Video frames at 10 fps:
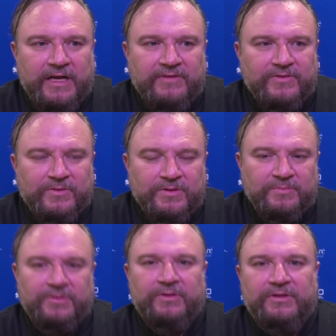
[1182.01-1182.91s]

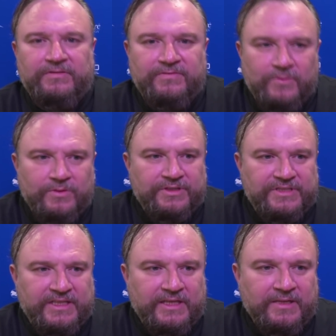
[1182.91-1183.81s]
everyone pulling for the
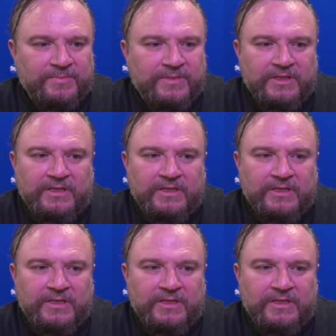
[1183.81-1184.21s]
team.